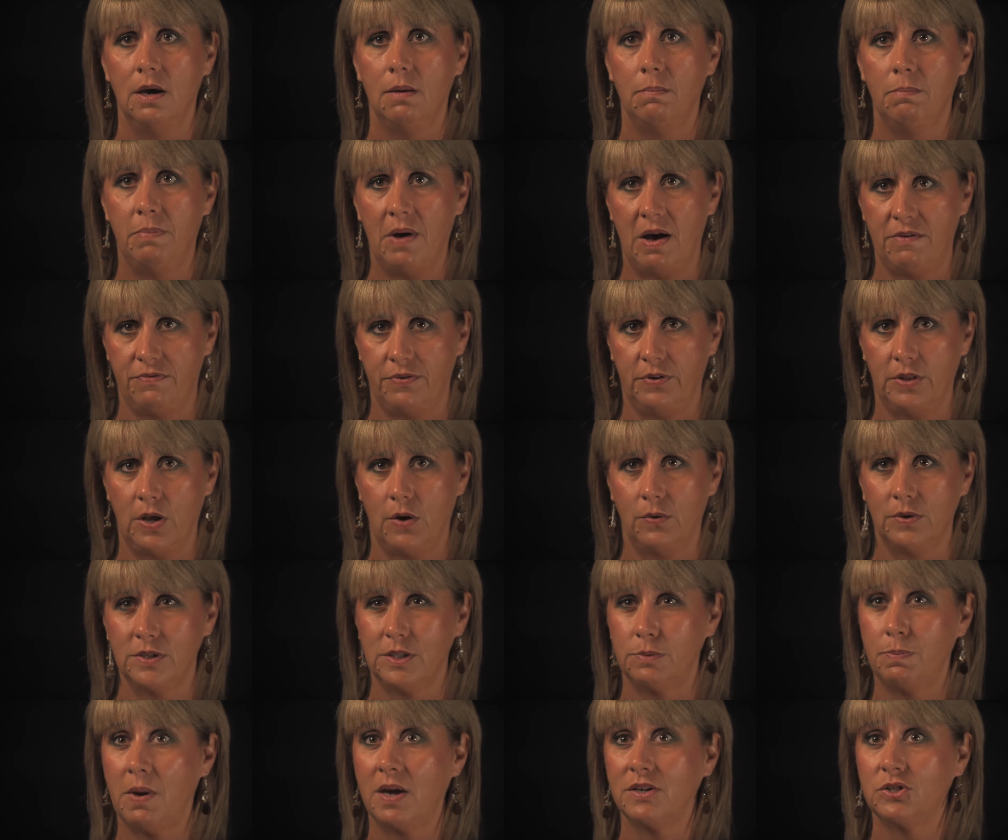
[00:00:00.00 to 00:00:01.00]
Buffalo,
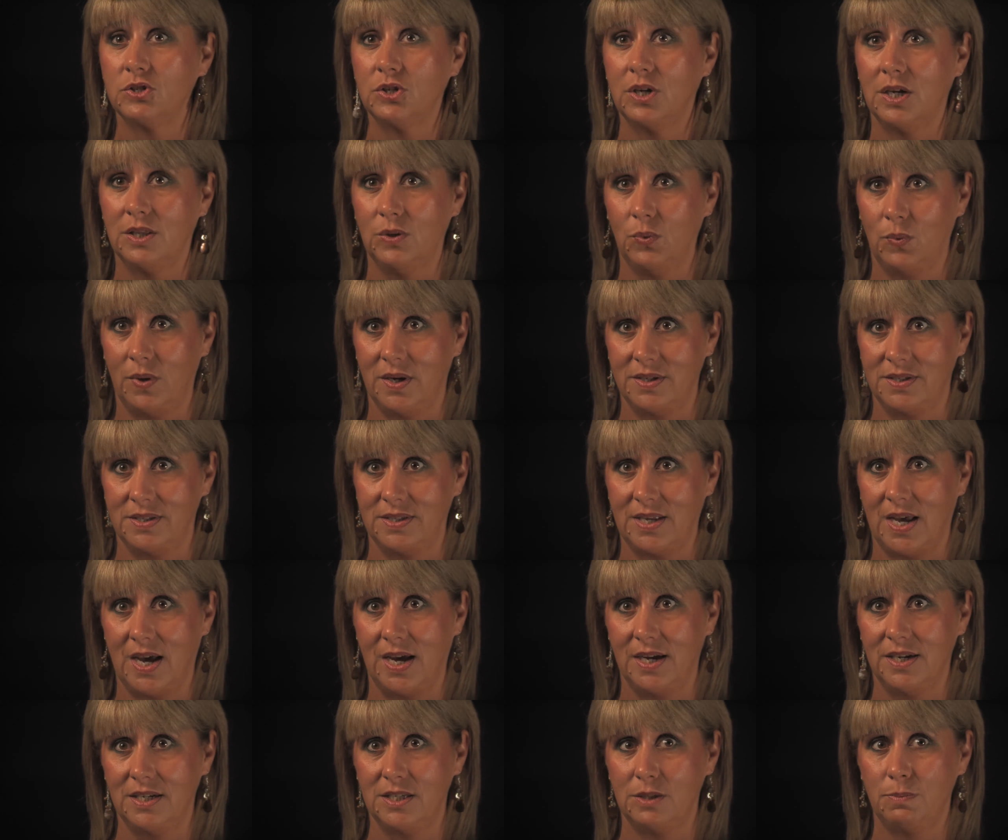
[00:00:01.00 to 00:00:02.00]
especially on the West
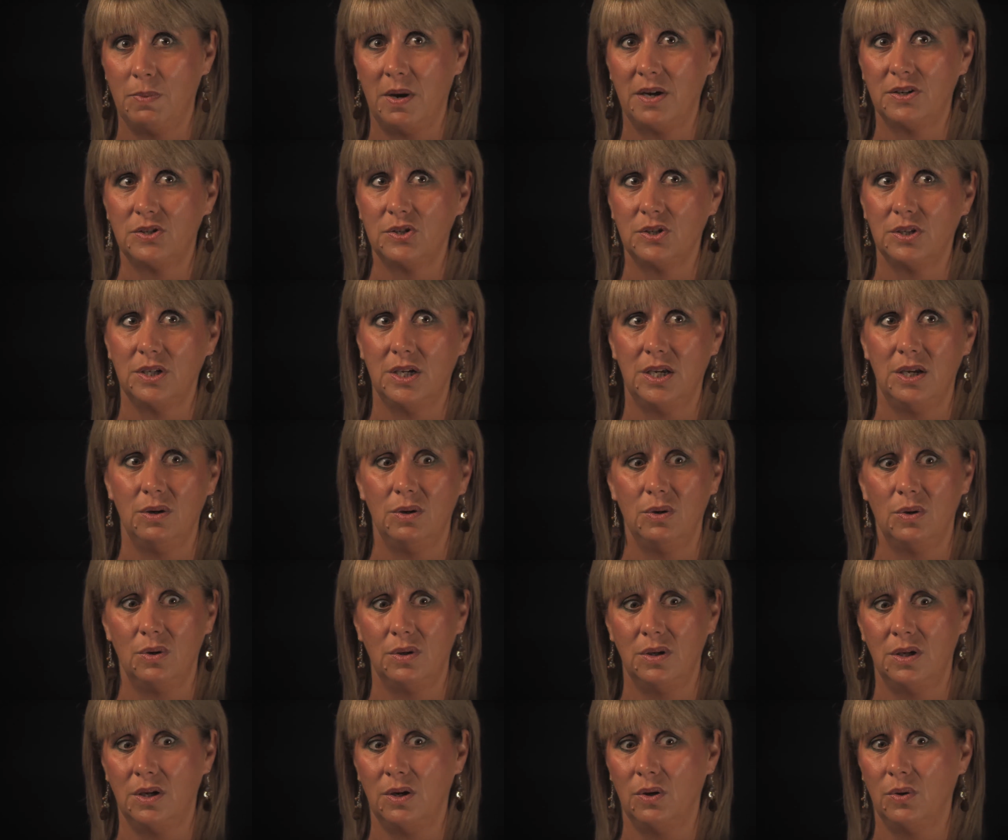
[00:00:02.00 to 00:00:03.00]
Side, especially
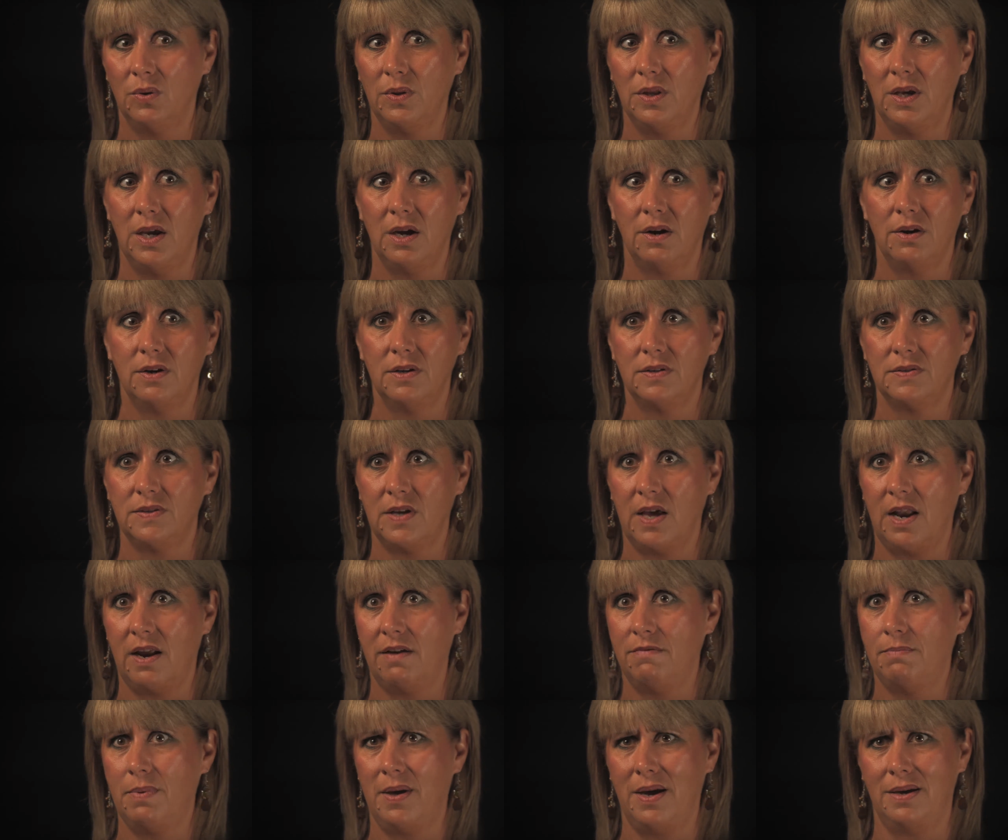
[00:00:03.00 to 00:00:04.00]
you know the areas that
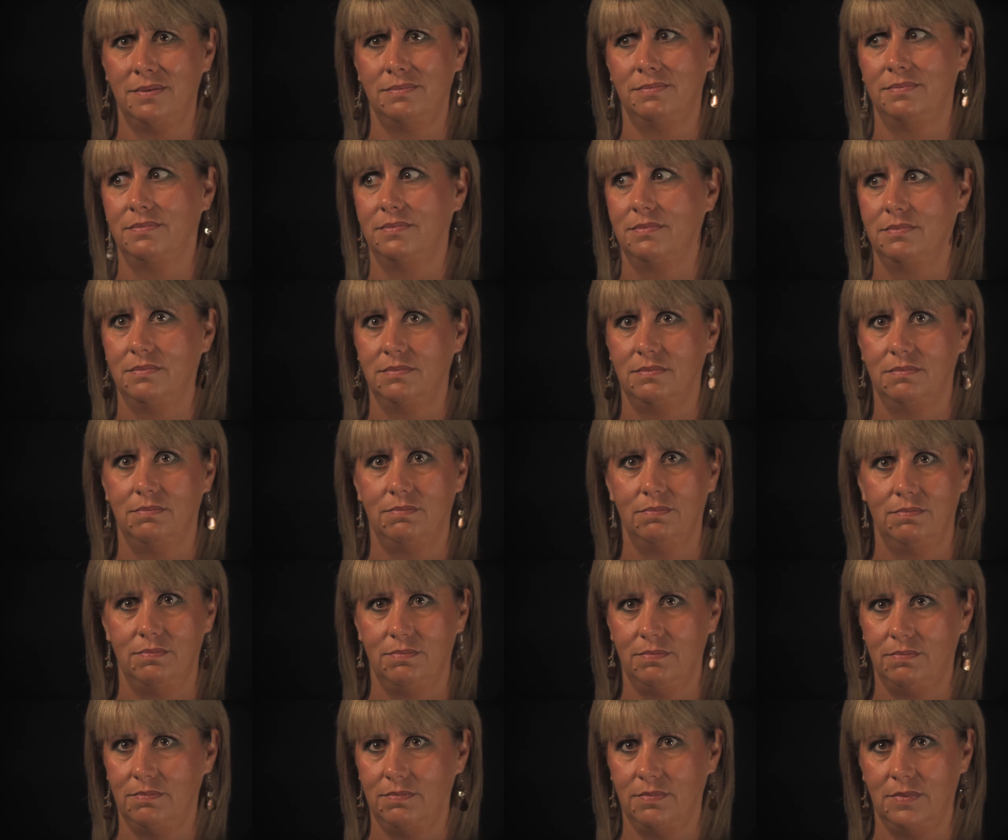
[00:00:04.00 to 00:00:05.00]
have been
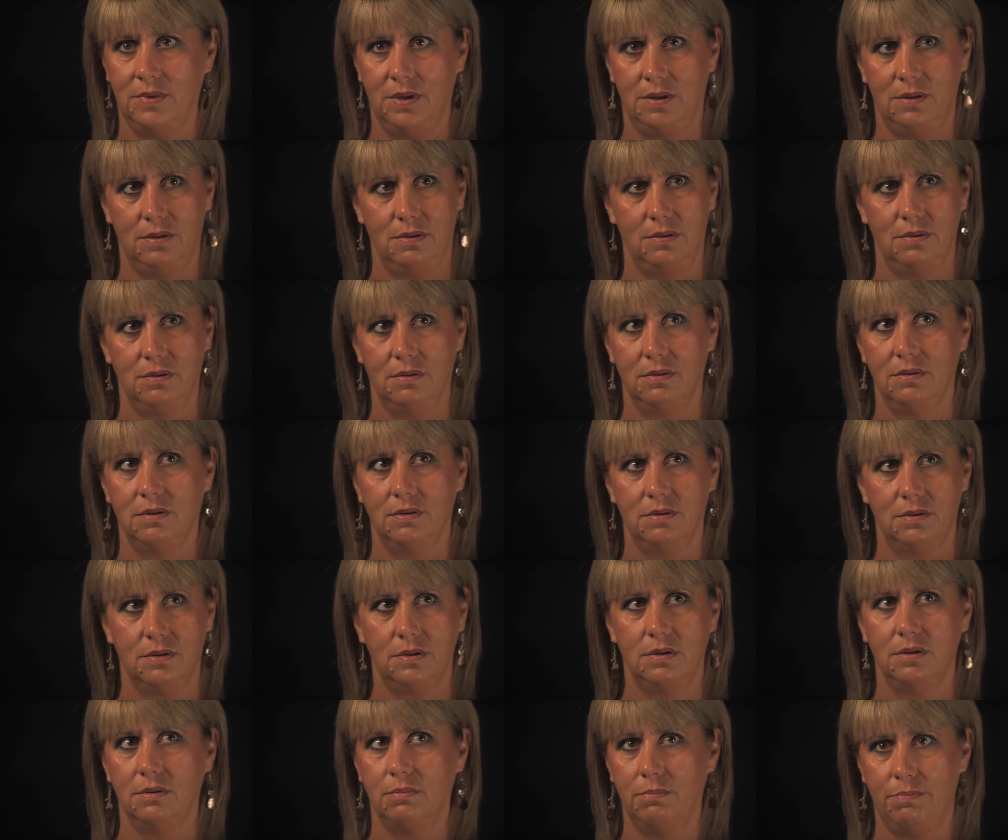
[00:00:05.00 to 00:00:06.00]
mm,
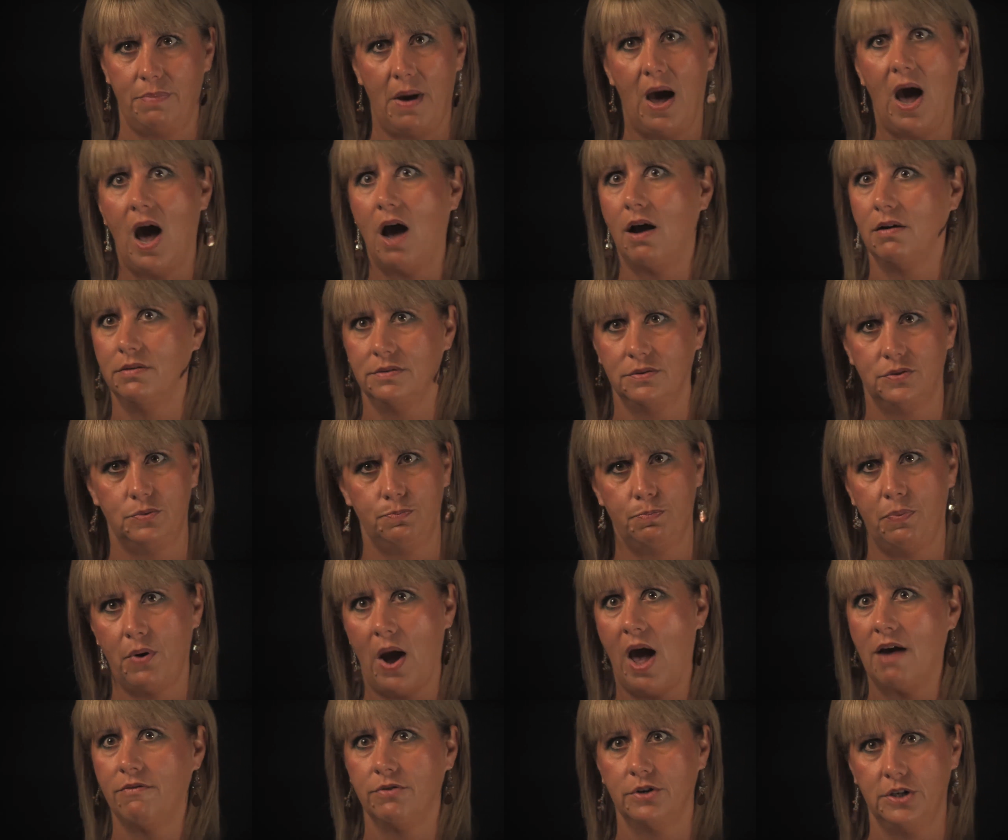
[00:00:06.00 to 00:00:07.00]
po-
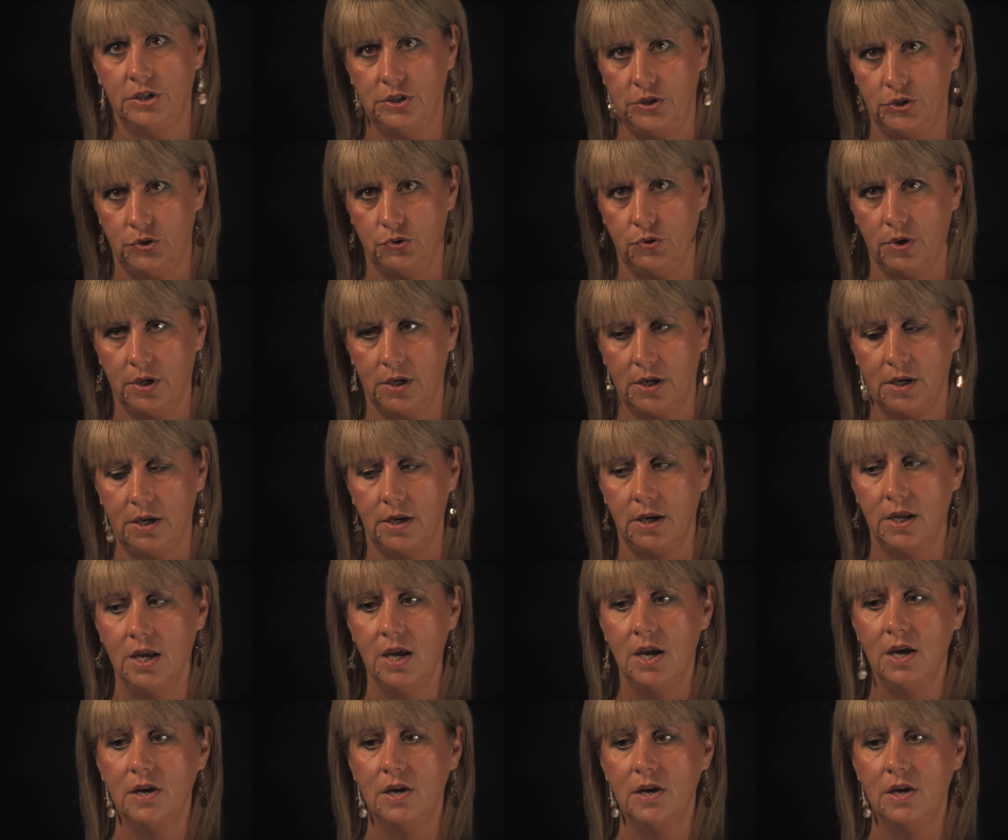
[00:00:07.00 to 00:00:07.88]
poverty stricken.